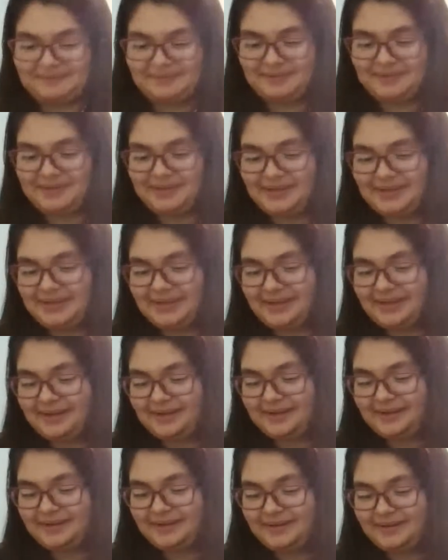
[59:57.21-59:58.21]

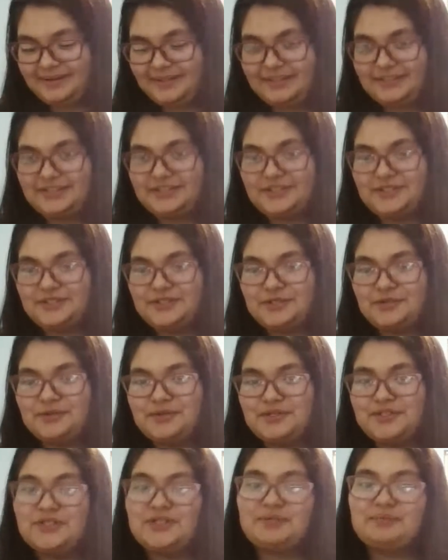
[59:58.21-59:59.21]
Yeah, as soon
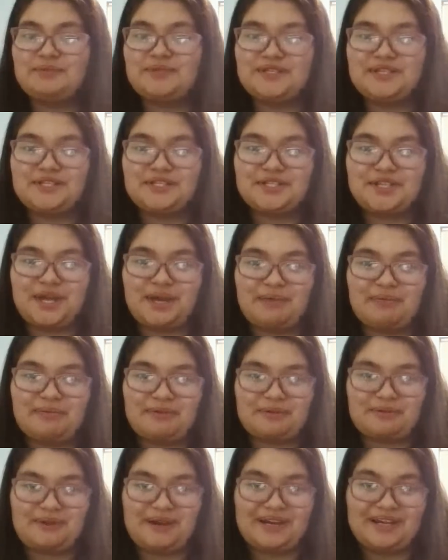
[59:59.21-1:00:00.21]
as your message came
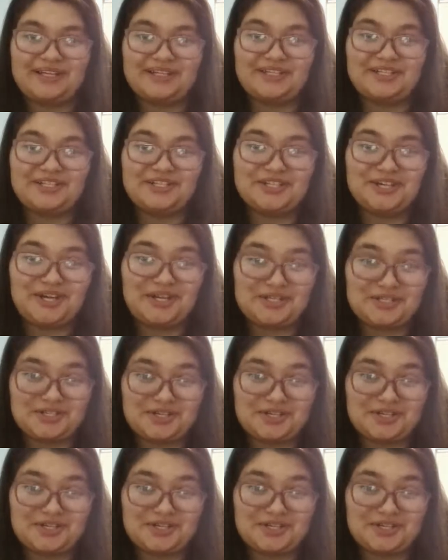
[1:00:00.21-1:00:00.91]
through, I just